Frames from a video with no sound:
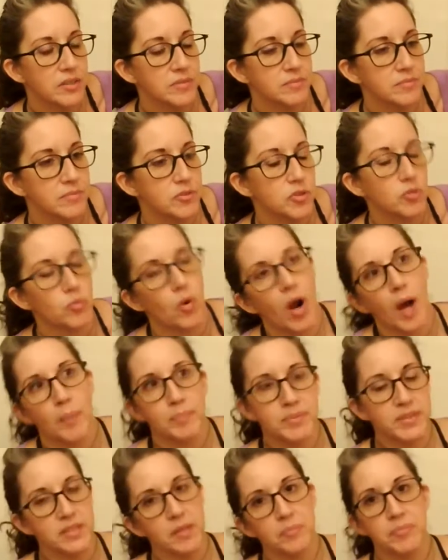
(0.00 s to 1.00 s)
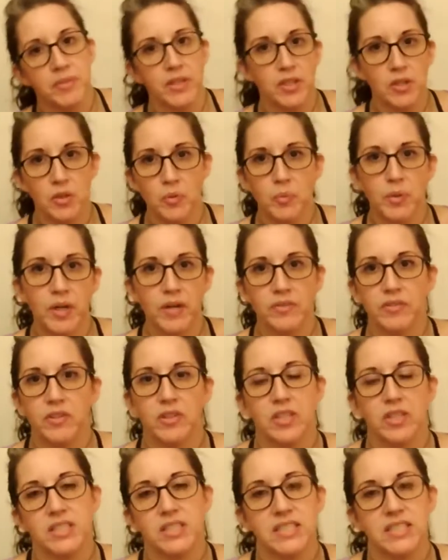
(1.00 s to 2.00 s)
drop something or whatever.
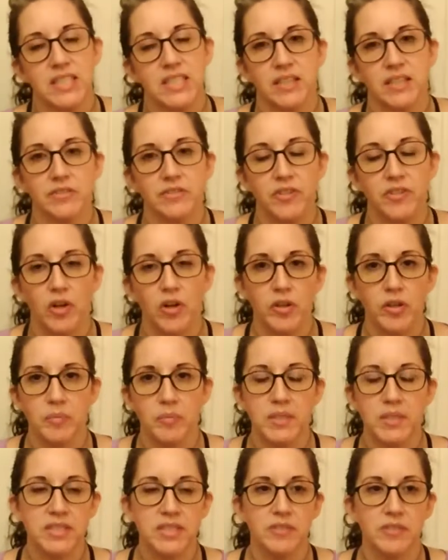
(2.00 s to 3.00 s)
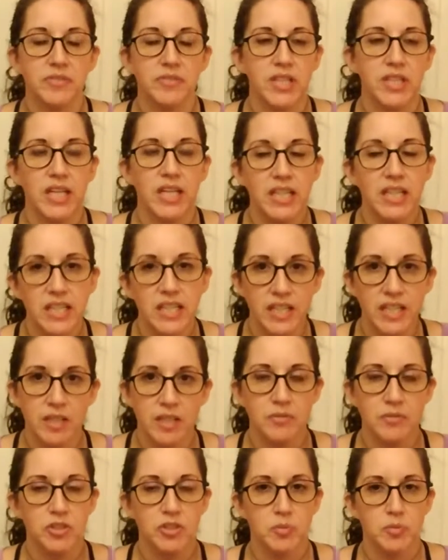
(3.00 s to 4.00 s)
And instead of calling myself an idiot
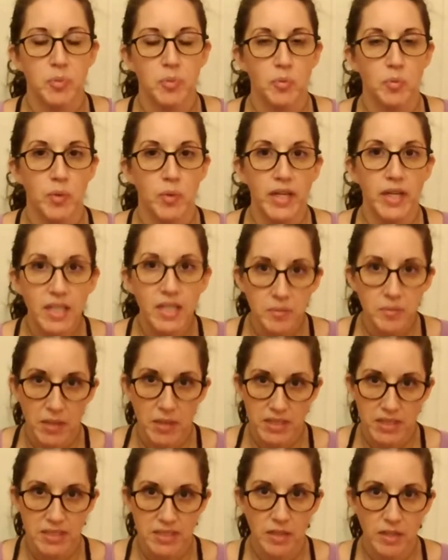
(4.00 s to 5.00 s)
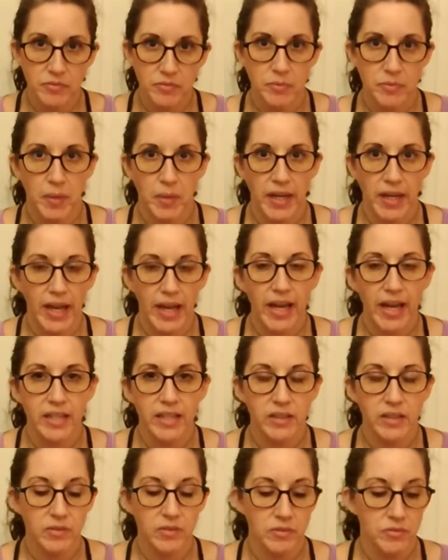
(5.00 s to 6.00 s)
and just berating myself in my head,
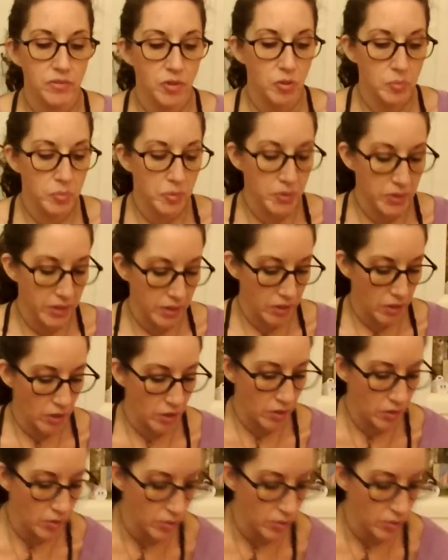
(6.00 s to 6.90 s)
either verbally or